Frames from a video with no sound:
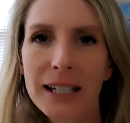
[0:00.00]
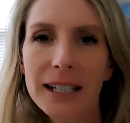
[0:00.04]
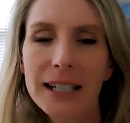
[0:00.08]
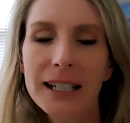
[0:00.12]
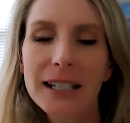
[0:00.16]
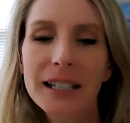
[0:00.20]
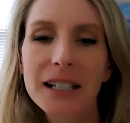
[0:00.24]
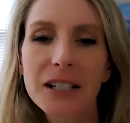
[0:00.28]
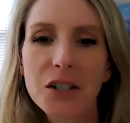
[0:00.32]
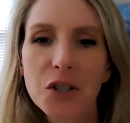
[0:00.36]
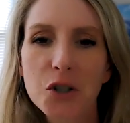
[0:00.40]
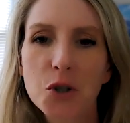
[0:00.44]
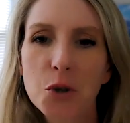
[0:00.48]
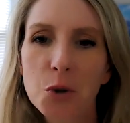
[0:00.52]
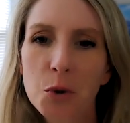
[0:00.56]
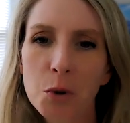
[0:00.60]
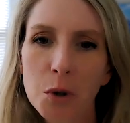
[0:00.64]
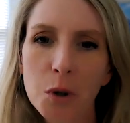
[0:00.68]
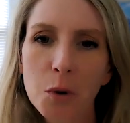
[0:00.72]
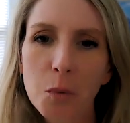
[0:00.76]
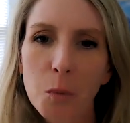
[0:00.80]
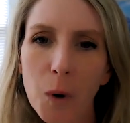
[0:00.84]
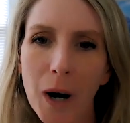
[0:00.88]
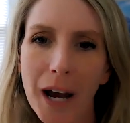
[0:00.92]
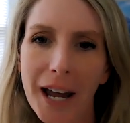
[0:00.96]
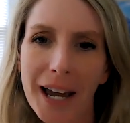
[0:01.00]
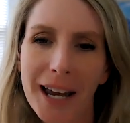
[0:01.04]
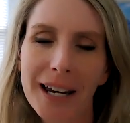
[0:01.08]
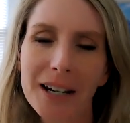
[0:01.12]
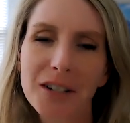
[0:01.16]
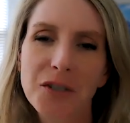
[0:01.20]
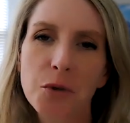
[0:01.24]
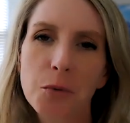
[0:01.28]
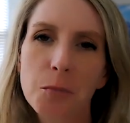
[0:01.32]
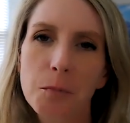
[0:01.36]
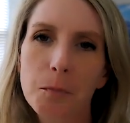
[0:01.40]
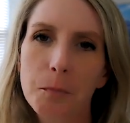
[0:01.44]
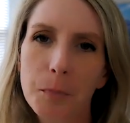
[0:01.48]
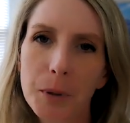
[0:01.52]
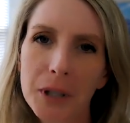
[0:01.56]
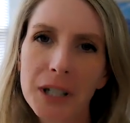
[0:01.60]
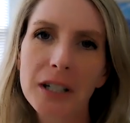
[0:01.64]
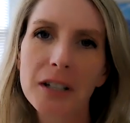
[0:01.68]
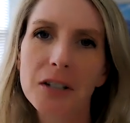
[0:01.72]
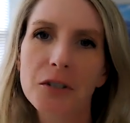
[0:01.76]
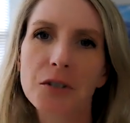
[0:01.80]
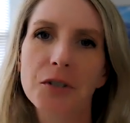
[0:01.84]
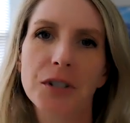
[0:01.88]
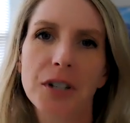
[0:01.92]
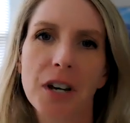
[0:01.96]
It is your way to
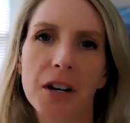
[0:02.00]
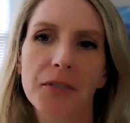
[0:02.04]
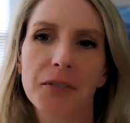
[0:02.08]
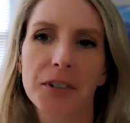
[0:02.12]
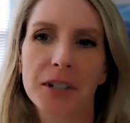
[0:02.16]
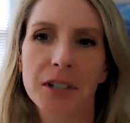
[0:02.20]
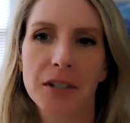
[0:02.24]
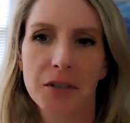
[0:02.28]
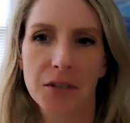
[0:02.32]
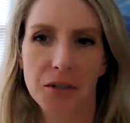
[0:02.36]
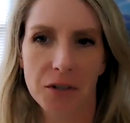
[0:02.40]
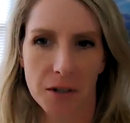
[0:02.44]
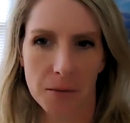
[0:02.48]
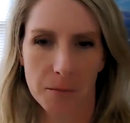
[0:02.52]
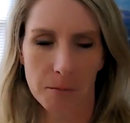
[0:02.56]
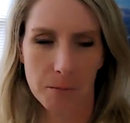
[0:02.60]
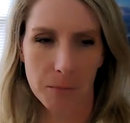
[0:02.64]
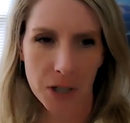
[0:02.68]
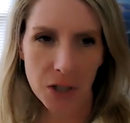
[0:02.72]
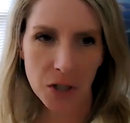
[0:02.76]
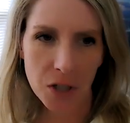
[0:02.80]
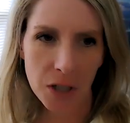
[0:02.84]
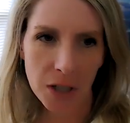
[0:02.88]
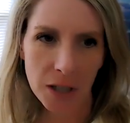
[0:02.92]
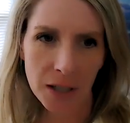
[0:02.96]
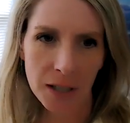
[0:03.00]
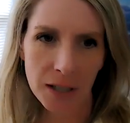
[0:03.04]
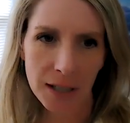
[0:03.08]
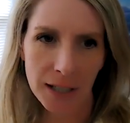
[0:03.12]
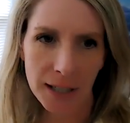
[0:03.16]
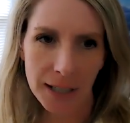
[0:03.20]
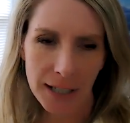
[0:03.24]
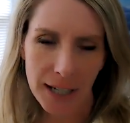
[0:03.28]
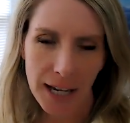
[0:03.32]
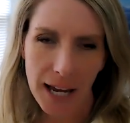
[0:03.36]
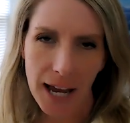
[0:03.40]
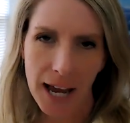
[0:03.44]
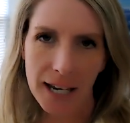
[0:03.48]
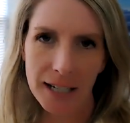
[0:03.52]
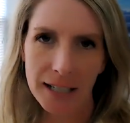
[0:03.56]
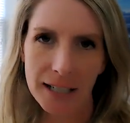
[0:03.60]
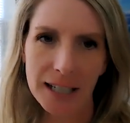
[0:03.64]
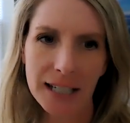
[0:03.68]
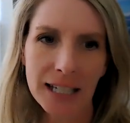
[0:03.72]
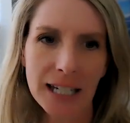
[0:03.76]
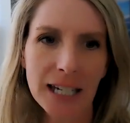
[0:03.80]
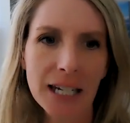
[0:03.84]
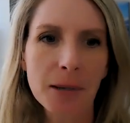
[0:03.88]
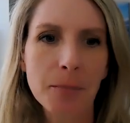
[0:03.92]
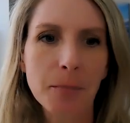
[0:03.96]
beat yourself into submission and
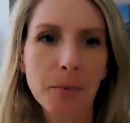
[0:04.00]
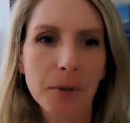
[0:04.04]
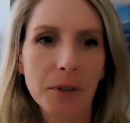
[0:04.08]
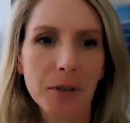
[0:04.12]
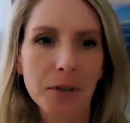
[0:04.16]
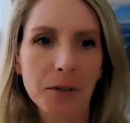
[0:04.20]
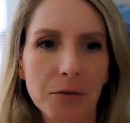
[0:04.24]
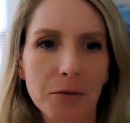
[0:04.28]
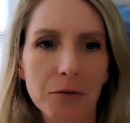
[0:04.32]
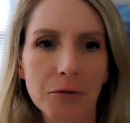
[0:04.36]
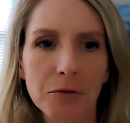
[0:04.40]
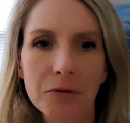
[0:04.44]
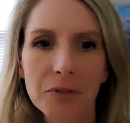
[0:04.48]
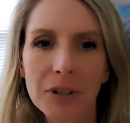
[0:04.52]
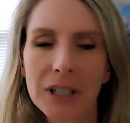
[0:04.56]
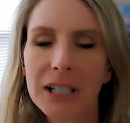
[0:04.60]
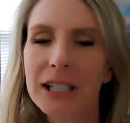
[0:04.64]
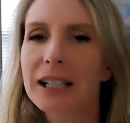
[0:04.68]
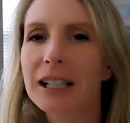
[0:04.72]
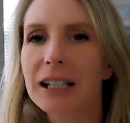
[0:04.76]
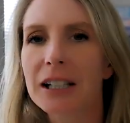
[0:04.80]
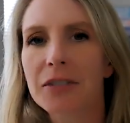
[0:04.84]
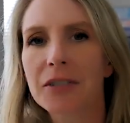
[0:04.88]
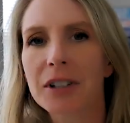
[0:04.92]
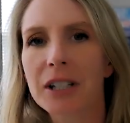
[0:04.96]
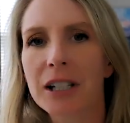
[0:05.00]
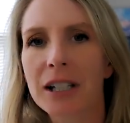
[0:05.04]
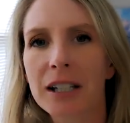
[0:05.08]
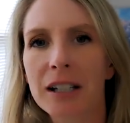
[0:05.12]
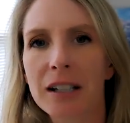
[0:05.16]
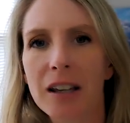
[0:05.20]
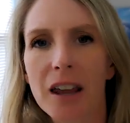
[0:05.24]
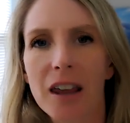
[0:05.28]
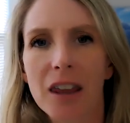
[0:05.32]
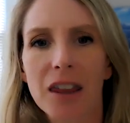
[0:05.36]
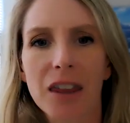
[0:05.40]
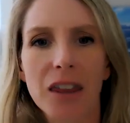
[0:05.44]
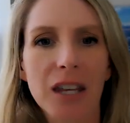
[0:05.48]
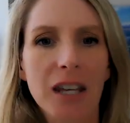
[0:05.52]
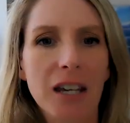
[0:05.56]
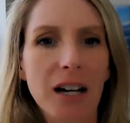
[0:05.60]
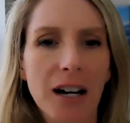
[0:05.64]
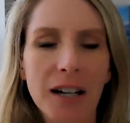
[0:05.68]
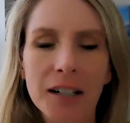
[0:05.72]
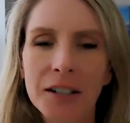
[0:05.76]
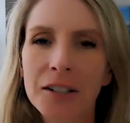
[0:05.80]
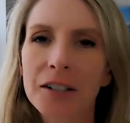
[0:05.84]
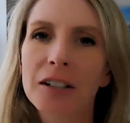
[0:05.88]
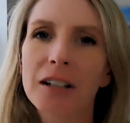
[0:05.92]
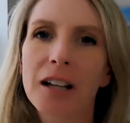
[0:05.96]
keep reliving the
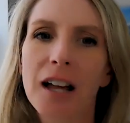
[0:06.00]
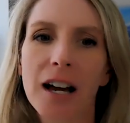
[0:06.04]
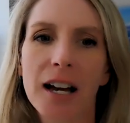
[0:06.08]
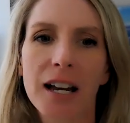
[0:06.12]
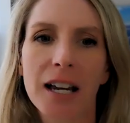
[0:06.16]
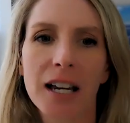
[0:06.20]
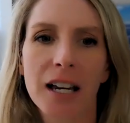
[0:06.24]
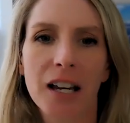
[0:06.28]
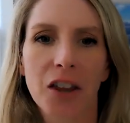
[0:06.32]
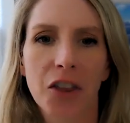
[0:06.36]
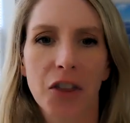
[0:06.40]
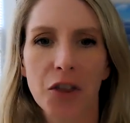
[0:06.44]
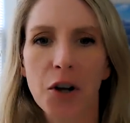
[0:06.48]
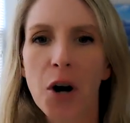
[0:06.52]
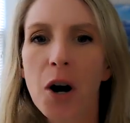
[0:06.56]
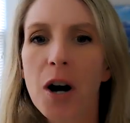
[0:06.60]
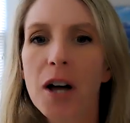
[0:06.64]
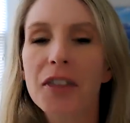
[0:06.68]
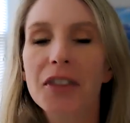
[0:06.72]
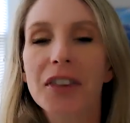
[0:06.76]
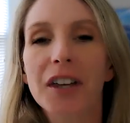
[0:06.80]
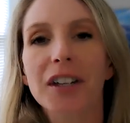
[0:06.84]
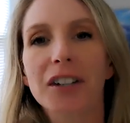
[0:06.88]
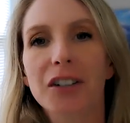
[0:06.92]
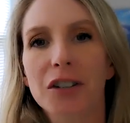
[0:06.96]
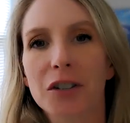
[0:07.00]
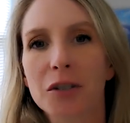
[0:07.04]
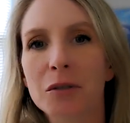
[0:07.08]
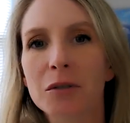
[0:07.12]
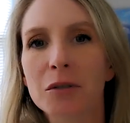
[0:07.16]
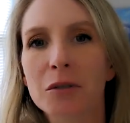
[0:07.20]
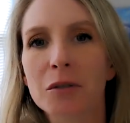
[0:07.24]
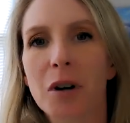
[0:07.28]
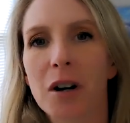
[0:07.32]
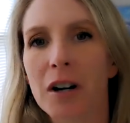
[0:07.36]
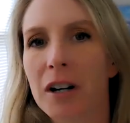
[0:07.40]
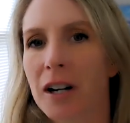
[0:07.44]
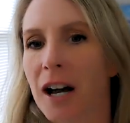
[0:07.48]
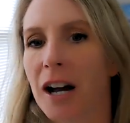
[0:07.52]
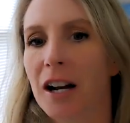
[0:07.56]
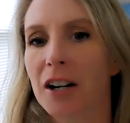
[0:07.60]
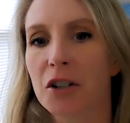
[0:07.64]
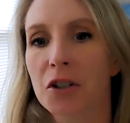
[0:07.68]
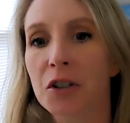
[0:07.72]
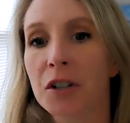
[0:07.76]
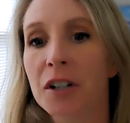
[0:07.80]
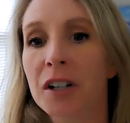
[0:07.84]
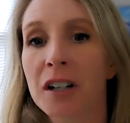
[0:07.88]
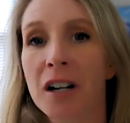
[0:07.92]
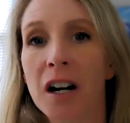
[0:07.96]
underlying thought that you are not
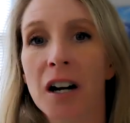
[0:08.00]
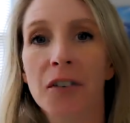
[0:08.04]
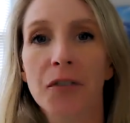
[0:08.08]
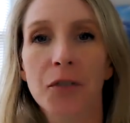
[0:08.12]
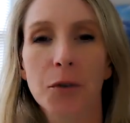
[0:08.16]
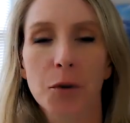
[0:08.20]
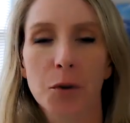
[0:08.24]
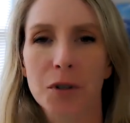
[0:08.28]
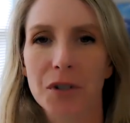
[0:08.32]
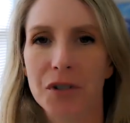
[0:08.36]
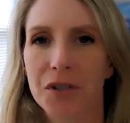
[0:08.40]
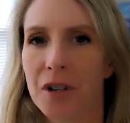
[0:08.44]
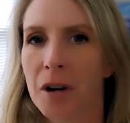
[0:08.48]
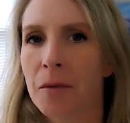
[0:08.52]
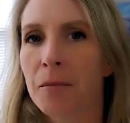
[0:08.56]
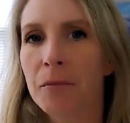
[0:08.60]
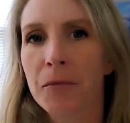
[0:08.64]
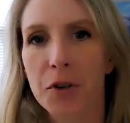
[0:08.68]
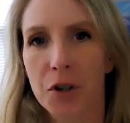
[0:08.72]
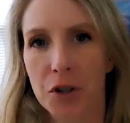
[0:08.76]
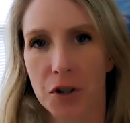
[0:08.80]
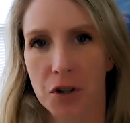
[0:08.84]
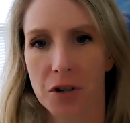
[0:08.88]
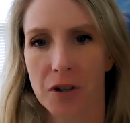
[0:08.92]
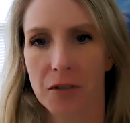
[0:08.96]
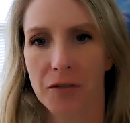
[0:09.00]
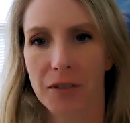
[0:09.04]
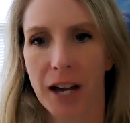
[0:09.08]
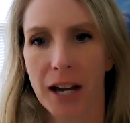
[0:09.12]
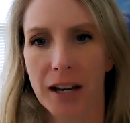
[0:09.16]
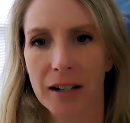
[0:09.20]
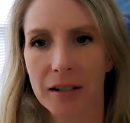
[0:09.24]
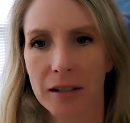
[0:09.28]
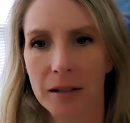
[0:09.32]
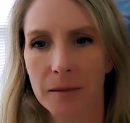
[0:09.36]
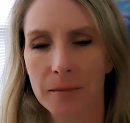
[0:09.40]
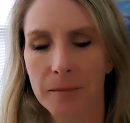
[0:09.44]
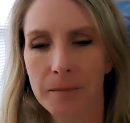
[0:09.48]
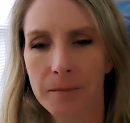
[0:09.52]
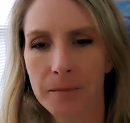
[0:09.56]
good enough or some version of that.